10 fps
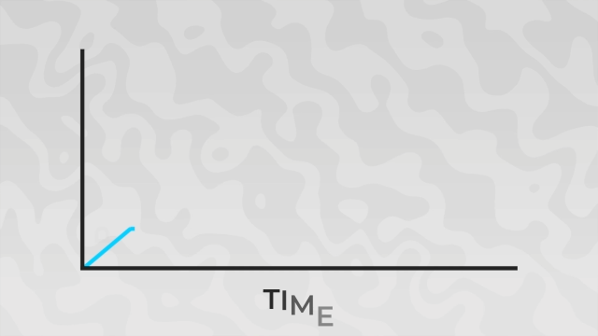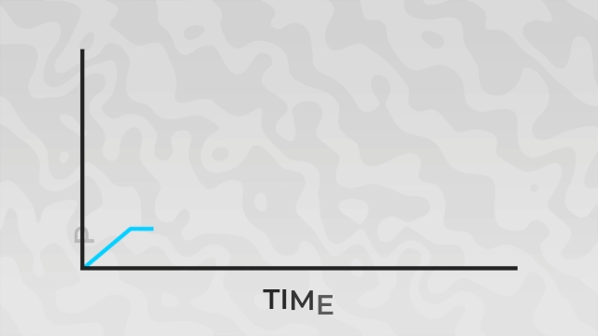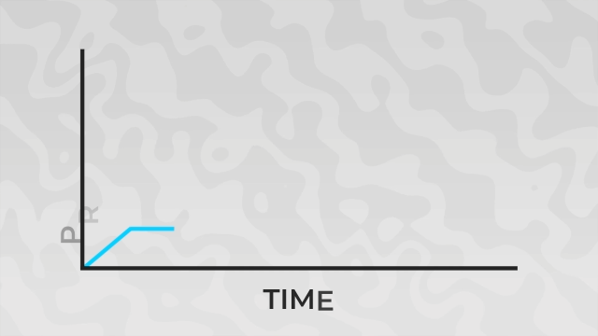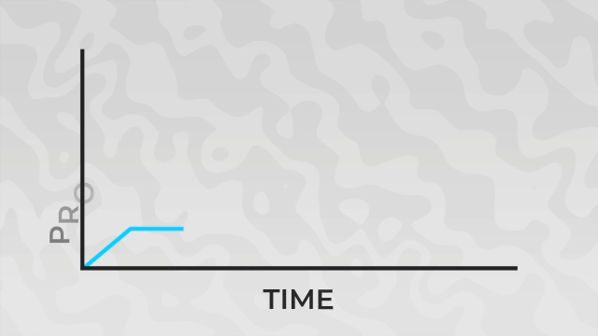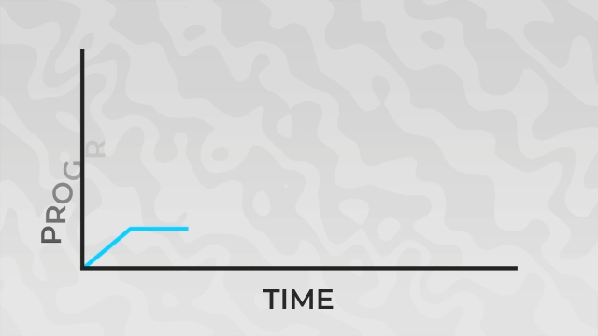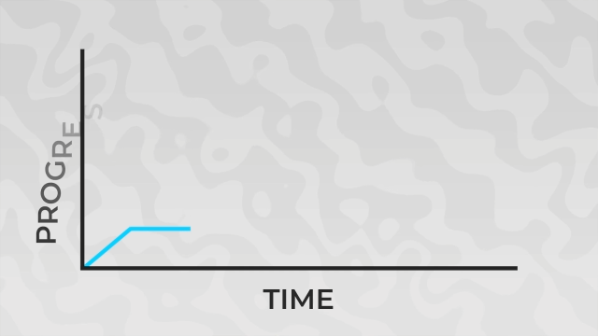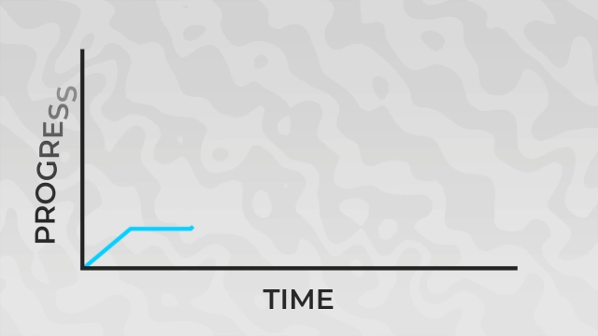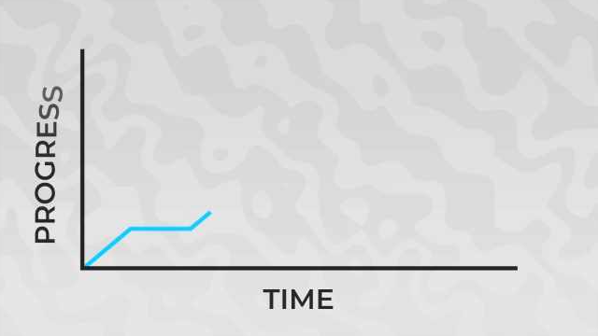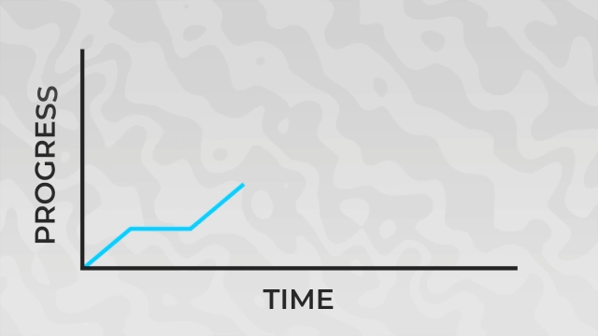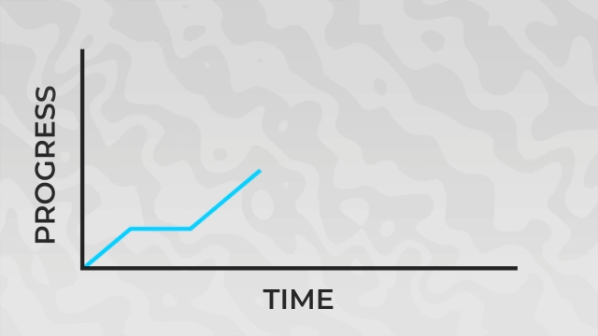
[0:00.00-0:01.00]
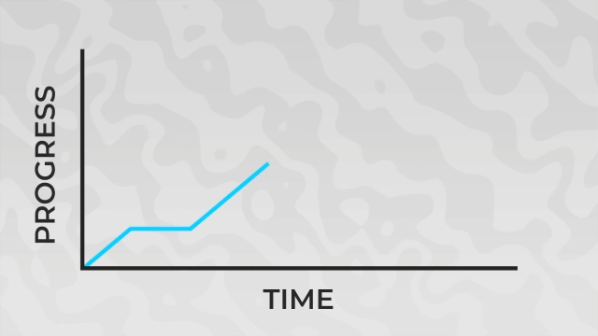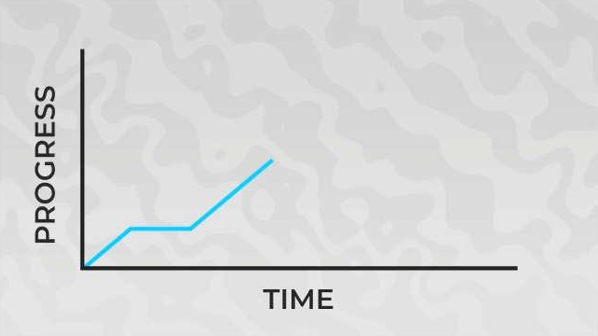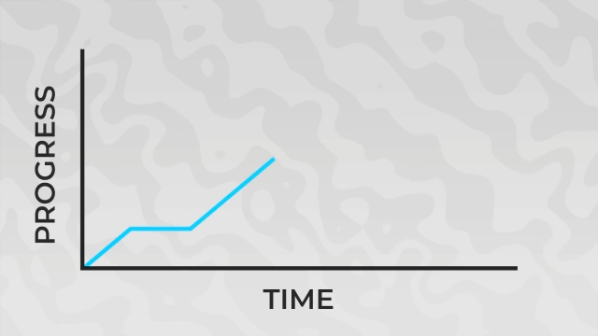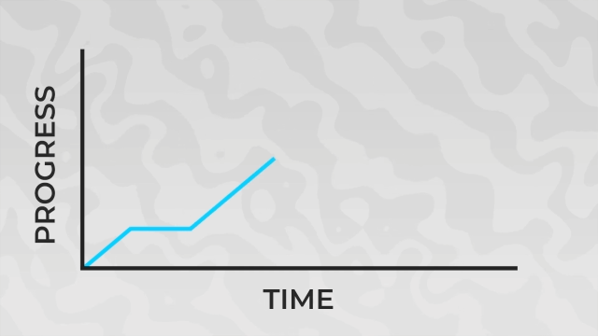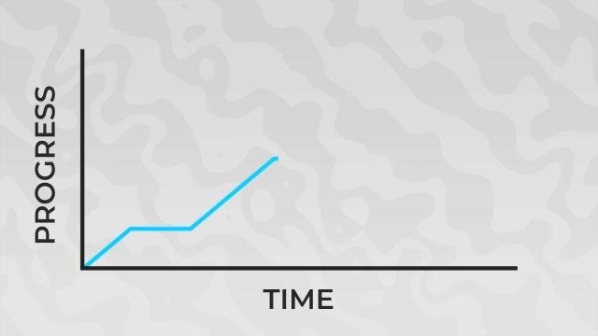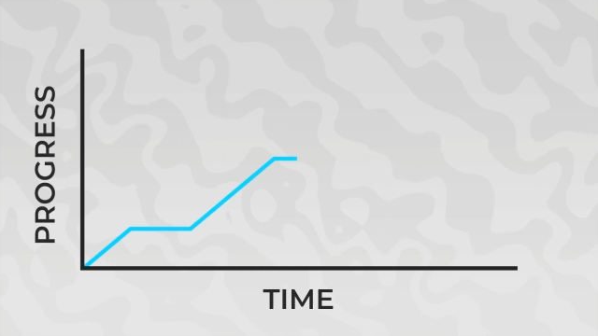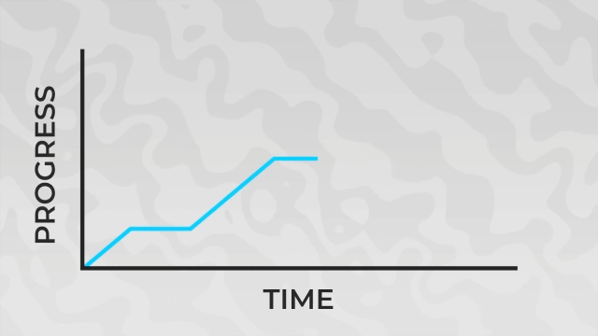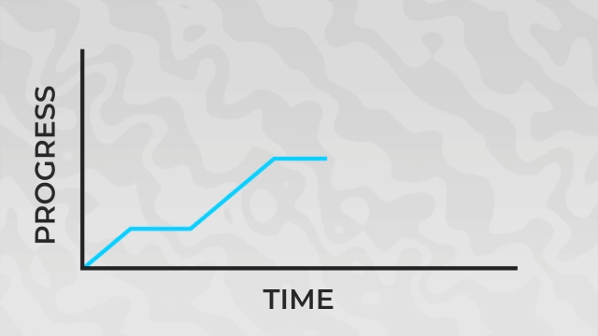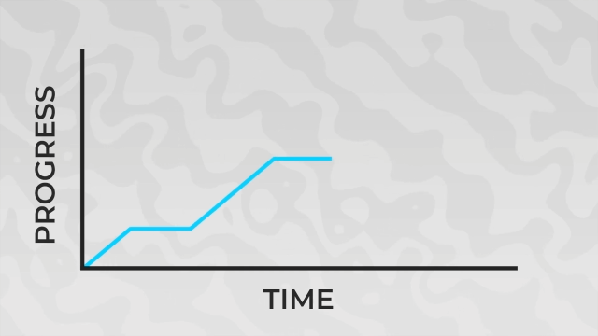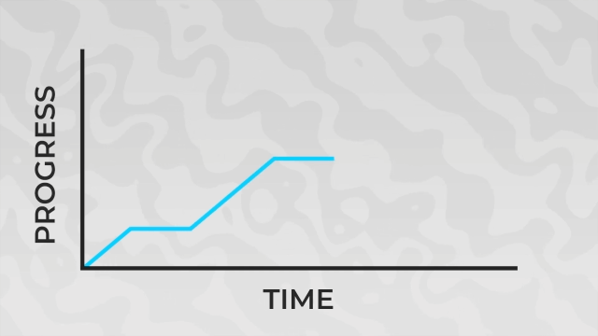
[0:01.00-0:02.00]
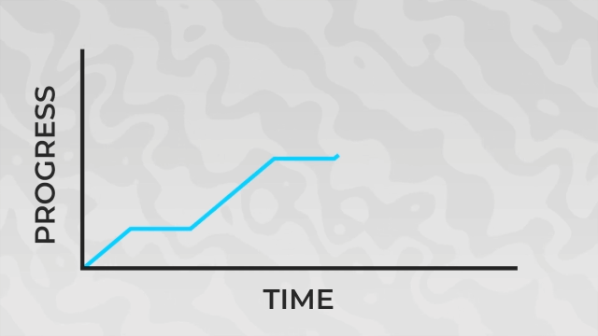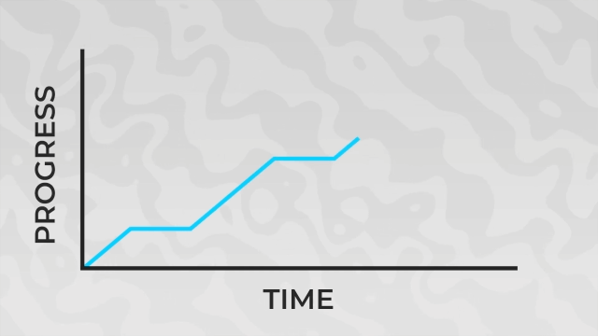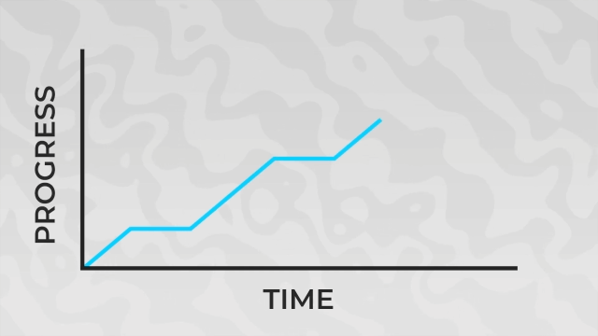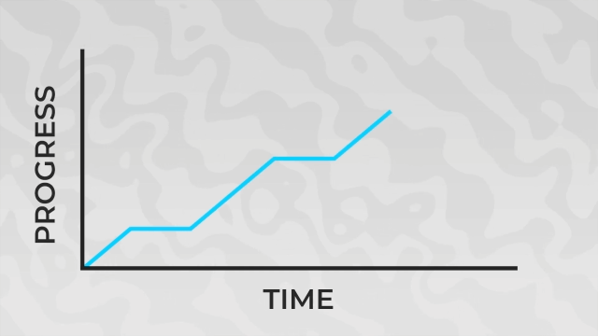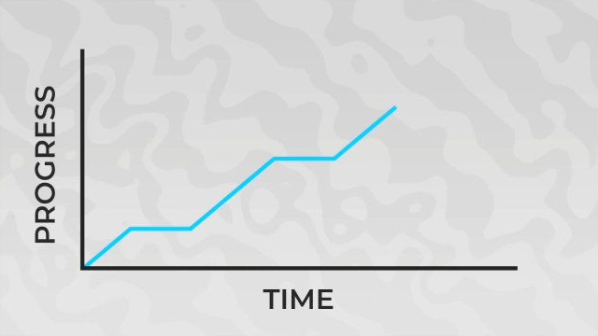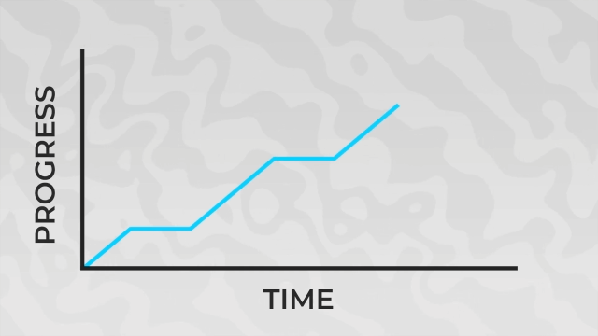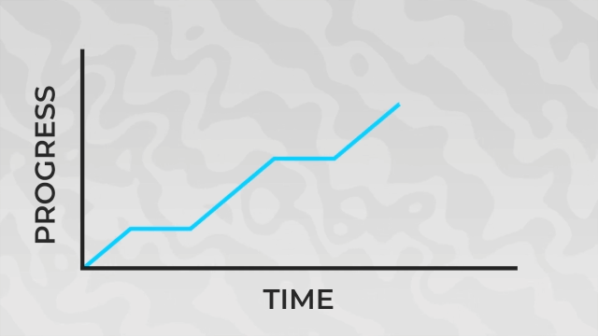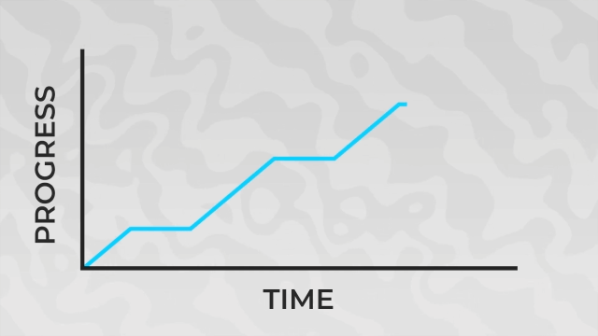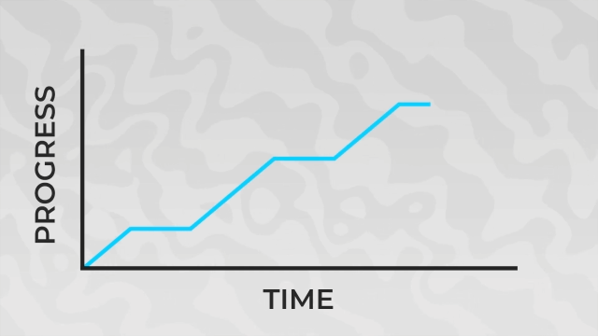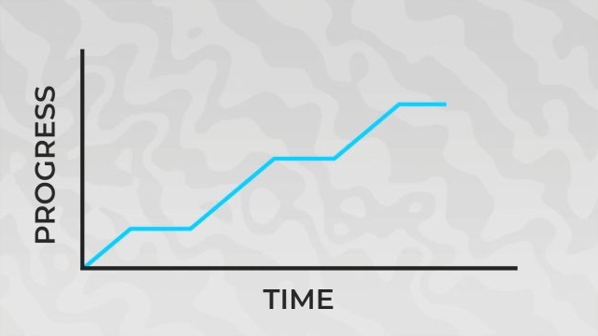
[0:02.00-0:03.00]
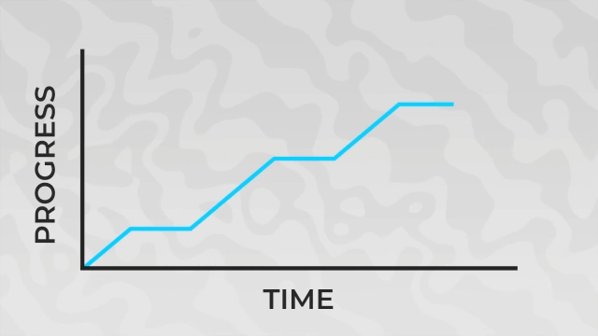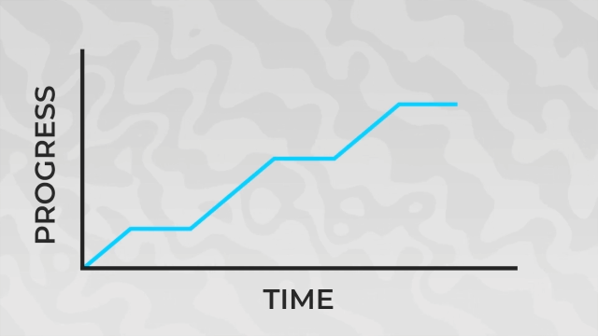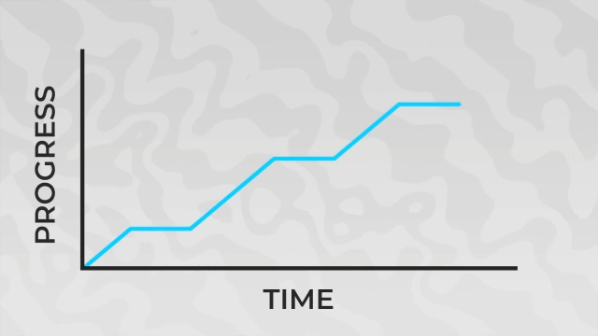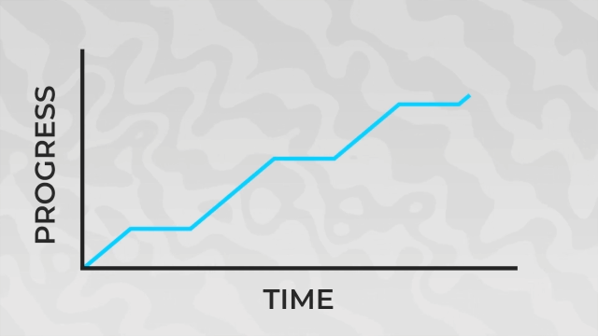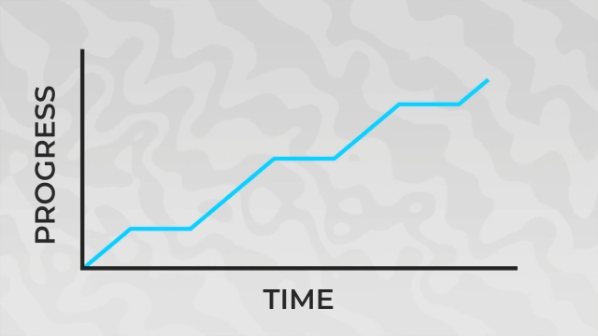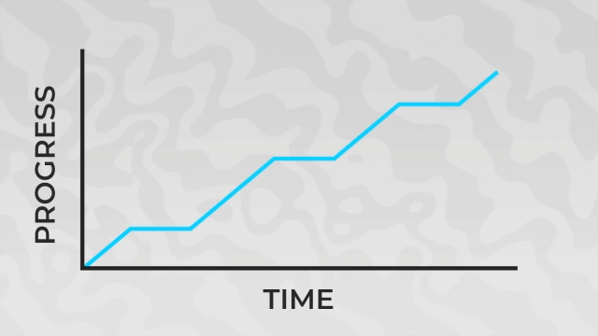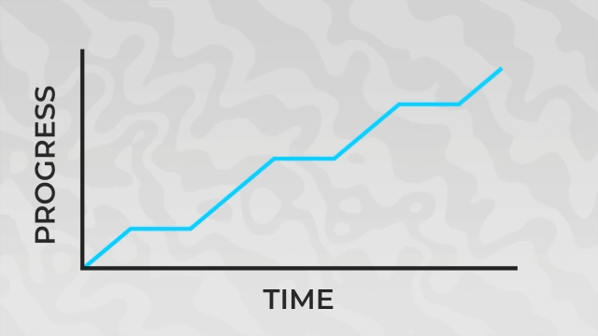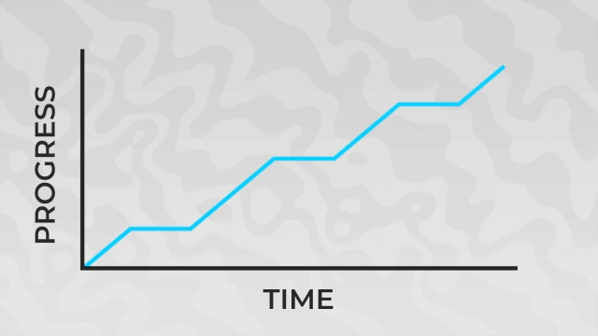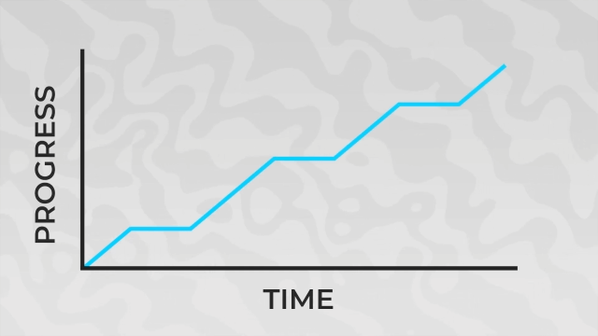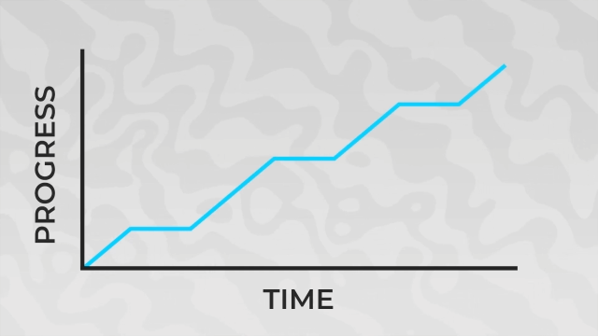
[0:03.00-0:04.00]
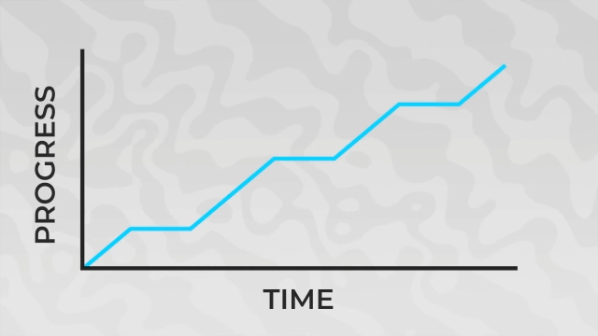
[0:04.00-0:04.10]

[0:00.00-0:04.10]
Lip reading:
Nobody's mouth can be seen.